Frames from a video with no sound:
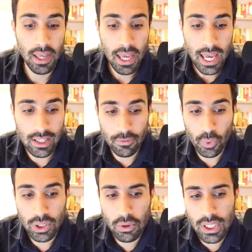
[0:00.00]
And if we
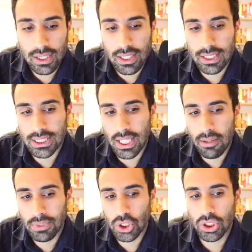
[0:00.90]
look at this
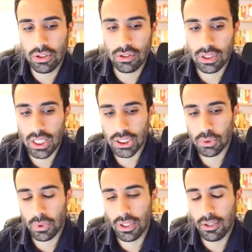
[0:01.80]
image here, that's
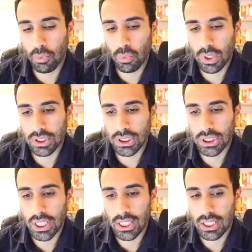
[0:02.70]
really what
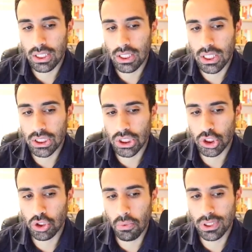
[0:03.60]
this is
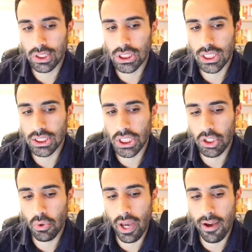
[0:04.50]
showing us. Let's say you
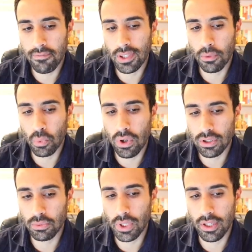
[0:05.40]
have the water
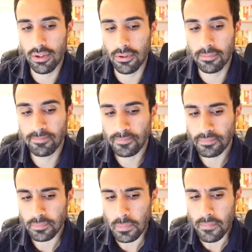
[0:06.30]
right here.
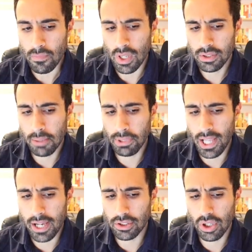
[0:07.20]
The
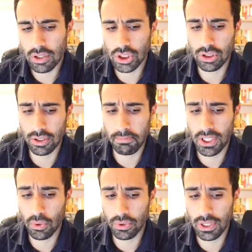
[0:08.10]
black dots are the
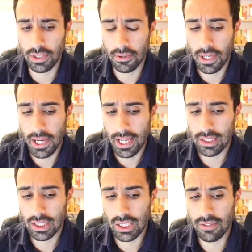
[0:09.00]
BOD, and
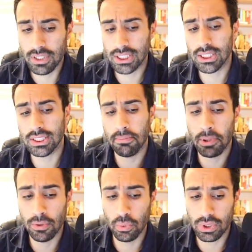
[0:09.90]
think of this as the
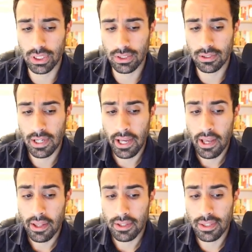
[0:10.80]
pollutant.
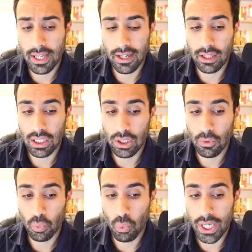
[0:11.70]
The
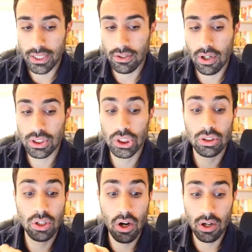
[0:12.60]
white dots are
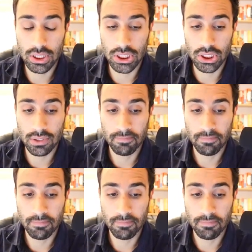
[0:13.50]
the oxygen.